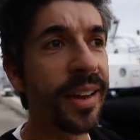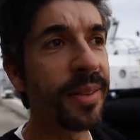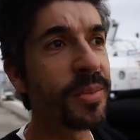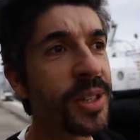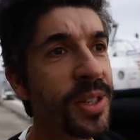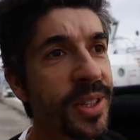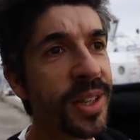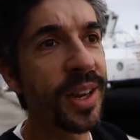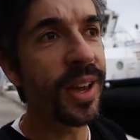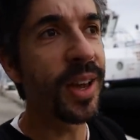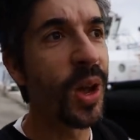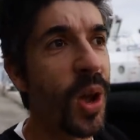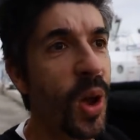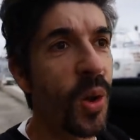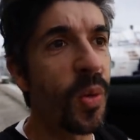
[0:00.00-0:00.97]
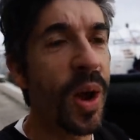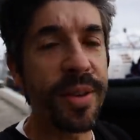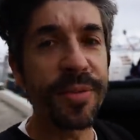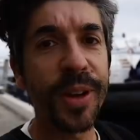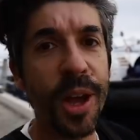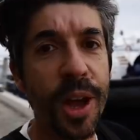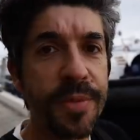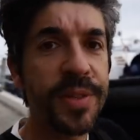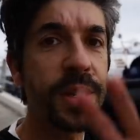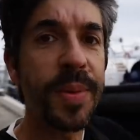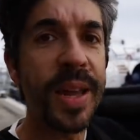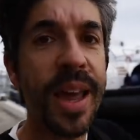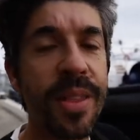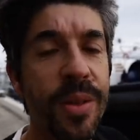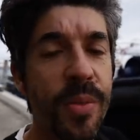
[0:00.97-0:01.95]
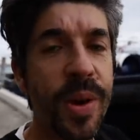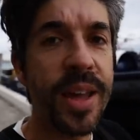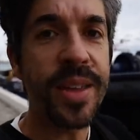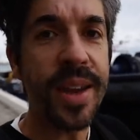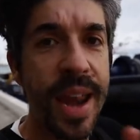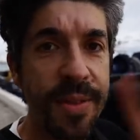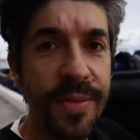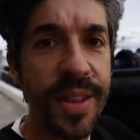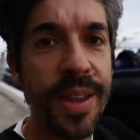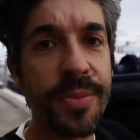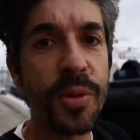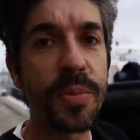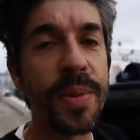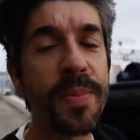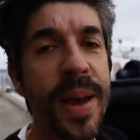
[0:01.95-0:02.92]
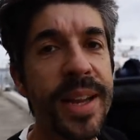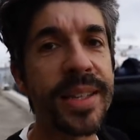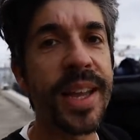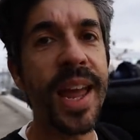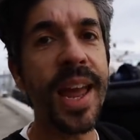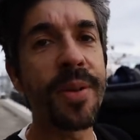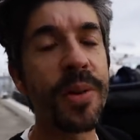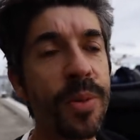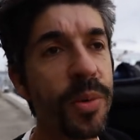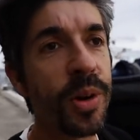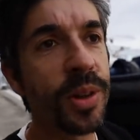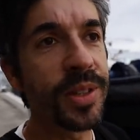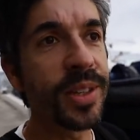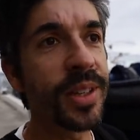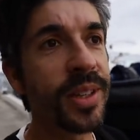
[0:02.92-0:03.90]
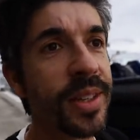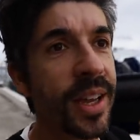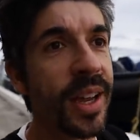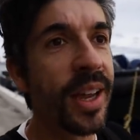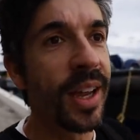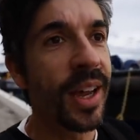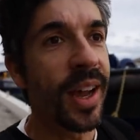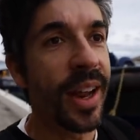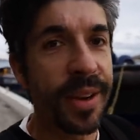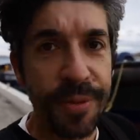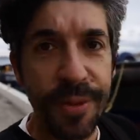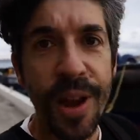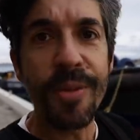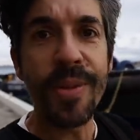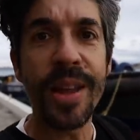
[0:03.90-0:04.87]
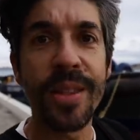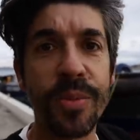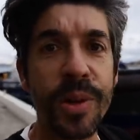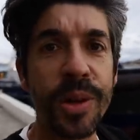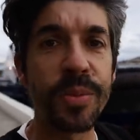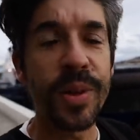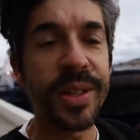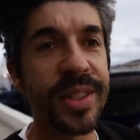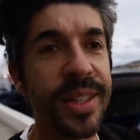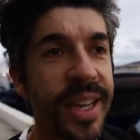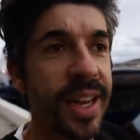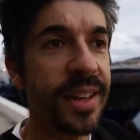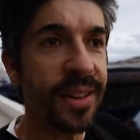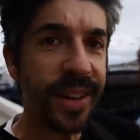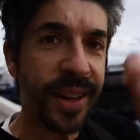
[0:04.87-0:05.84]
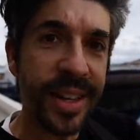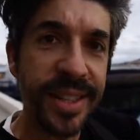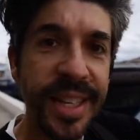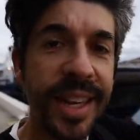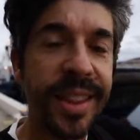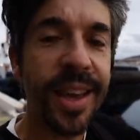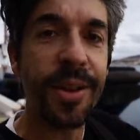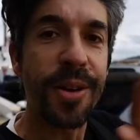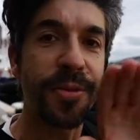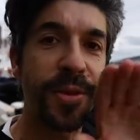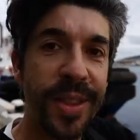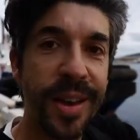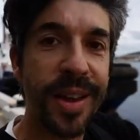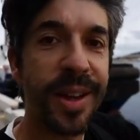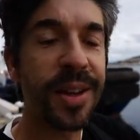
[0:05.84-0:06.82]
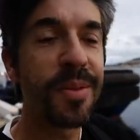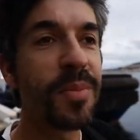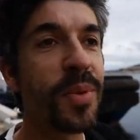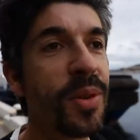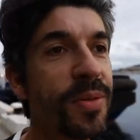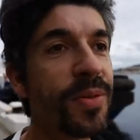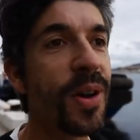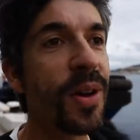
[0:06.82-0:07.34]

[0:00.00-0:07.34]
I'm just gonna wait for COVID to be out of the way, then everything will be back to how it was, and I can fly around the world once again, and I can tick that off, and then I can move